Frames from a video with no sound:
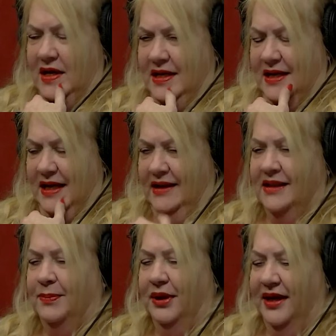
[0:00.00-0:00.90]

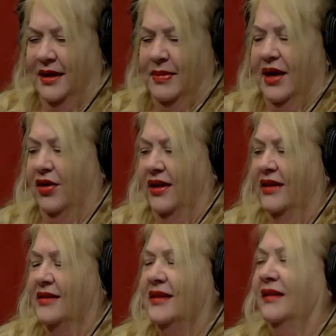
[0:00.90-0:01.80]
yes. Bloody Mary.
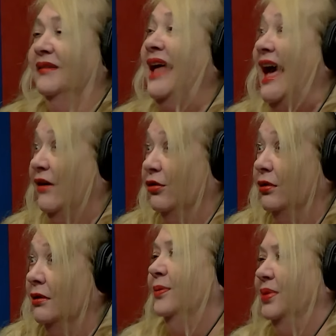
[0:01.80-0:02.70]
There's a
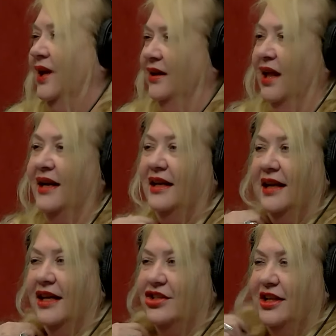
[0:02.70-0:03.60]
lateral bloodline
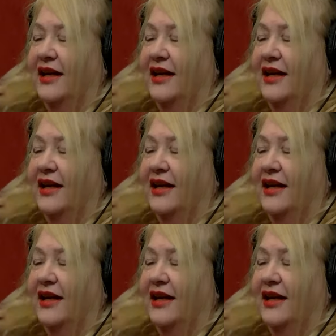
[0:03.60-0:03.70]
connection,